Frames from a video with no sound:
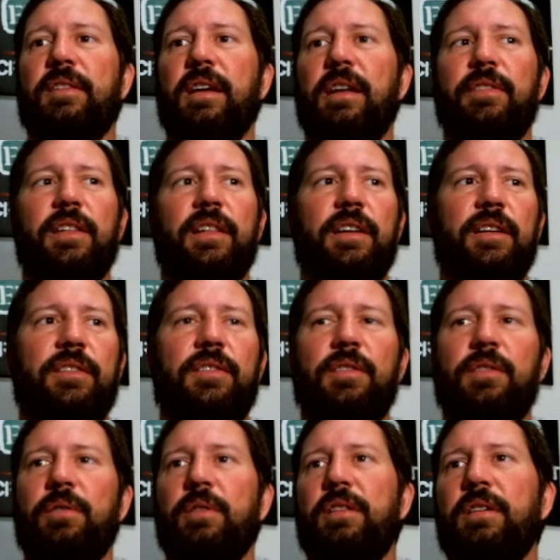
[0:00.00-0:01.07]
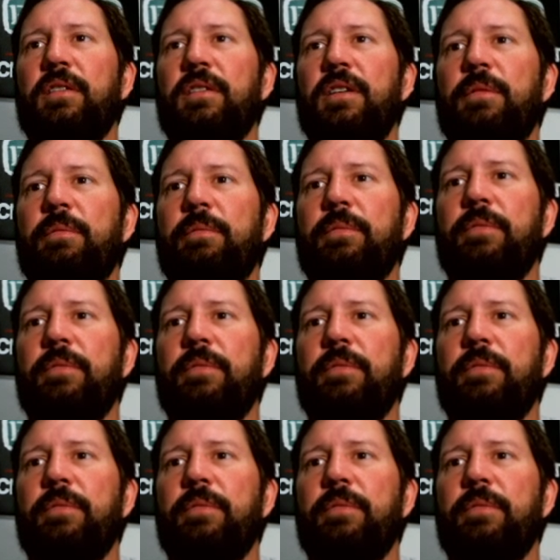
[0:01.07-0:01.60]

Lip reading: kind of a layer 2 Ethereum